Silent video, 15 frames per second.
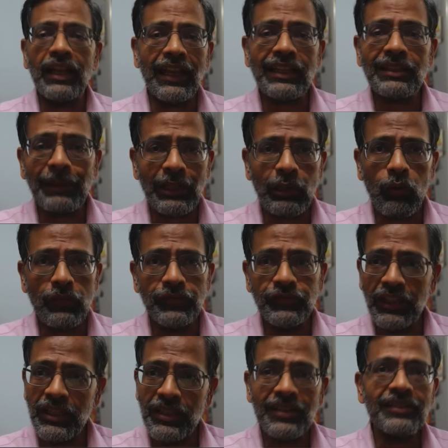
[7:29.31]
I expect over
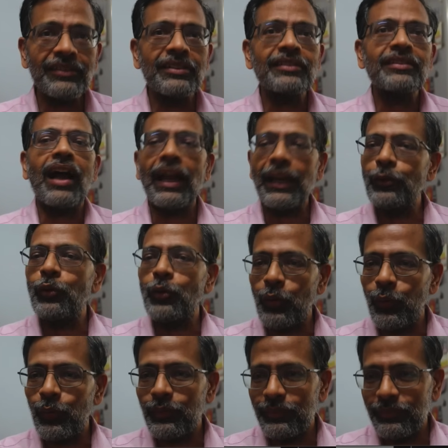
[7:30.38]
15 years is I don't
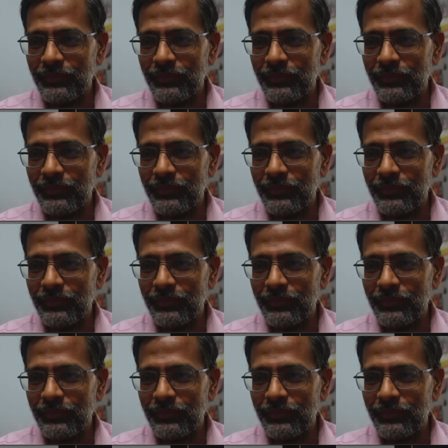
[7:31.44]
know.